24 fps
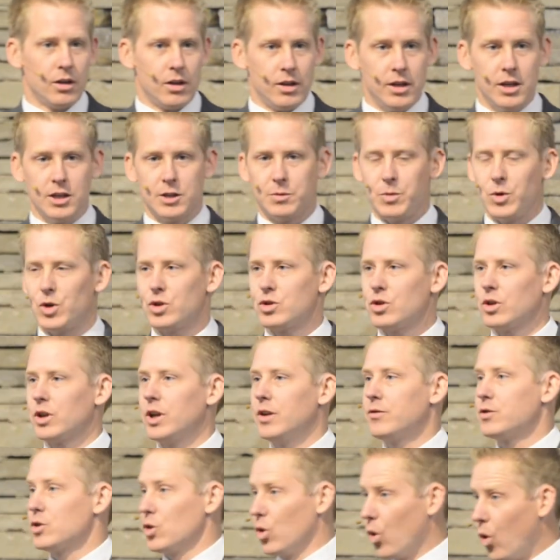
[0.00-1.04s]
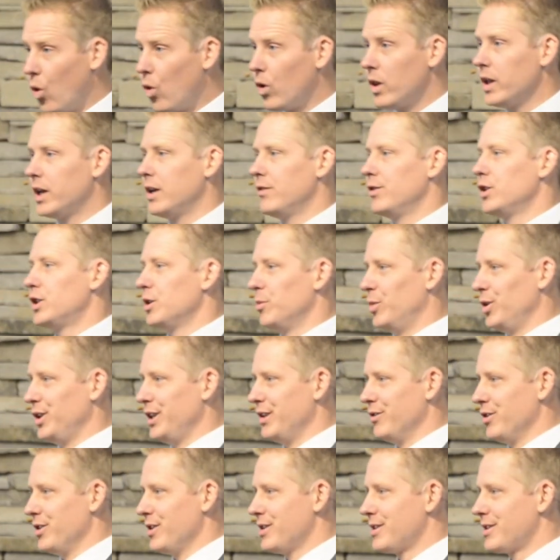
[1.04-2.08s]
these spiritual gifts are only given to
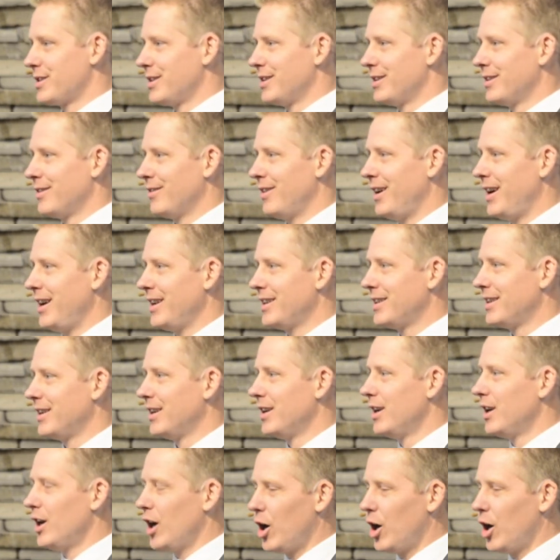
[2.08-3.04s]
believers, right?